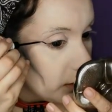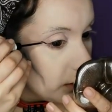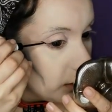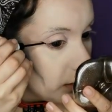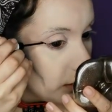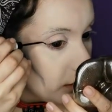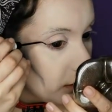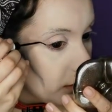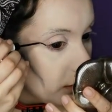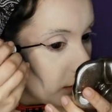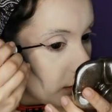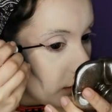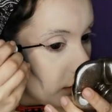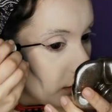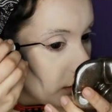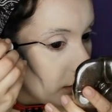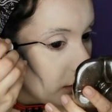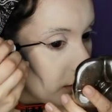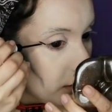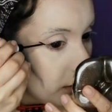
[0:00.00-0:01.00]

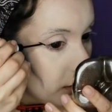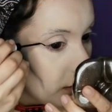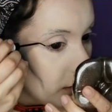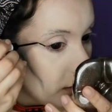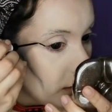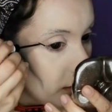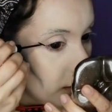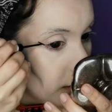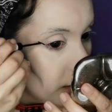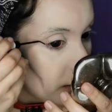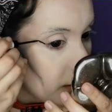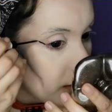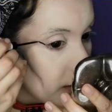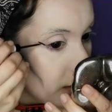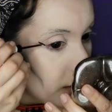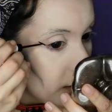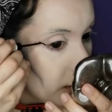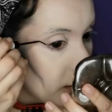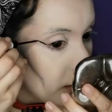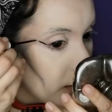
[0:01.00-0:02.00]

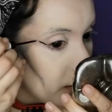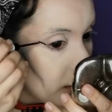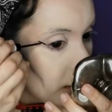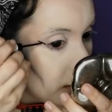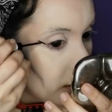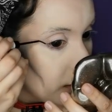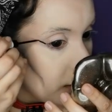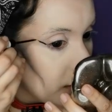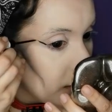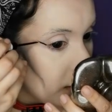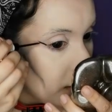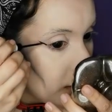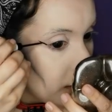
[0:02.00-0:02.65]
Nothing is said.